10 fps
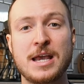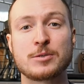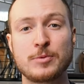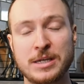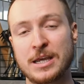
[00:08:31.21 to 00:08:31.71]

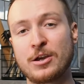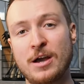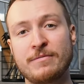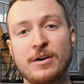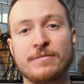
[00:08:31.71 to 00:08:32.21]
as we kick
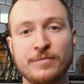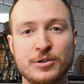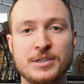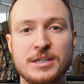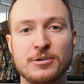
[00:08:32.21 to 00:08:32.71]
off our
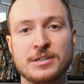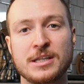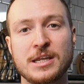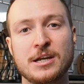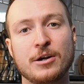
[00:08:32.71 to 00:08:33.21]
first series of
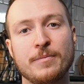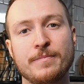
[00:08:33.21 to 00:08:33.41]
the year.